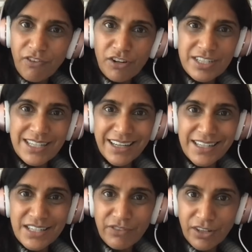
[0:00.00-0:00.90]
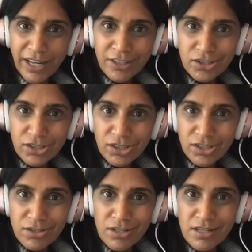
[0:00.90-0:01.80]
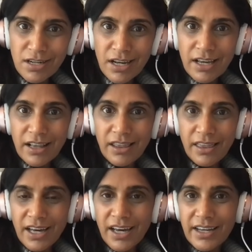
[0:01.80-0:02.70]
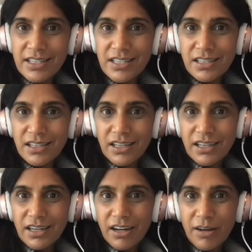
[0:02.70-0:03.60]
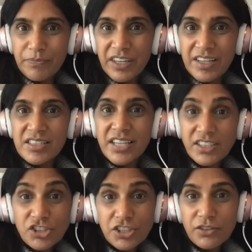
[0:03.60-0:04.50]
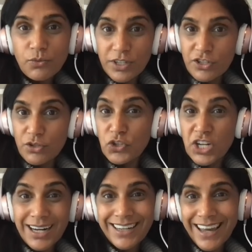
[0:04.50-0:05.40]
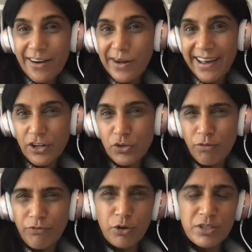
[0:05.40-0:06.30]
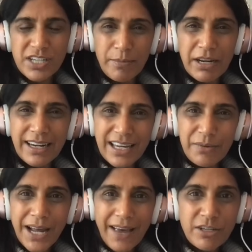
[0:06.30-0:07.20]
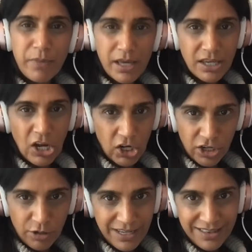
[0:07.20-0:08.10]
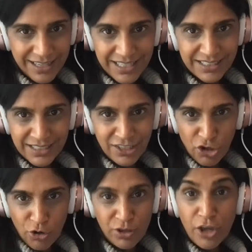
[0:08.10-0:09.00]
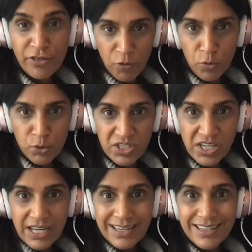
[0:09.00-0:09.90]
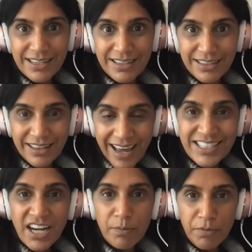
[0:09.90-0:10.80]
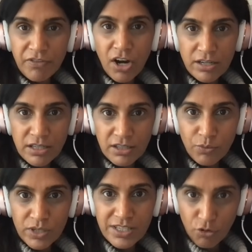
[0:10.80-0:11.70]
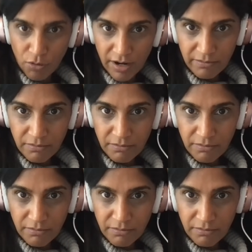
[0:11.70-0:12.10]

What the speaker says: slates of electors, that the intention was to not count actual votes. I mean, he would have to make the argument that he didn't know that that type of conduct was a crime.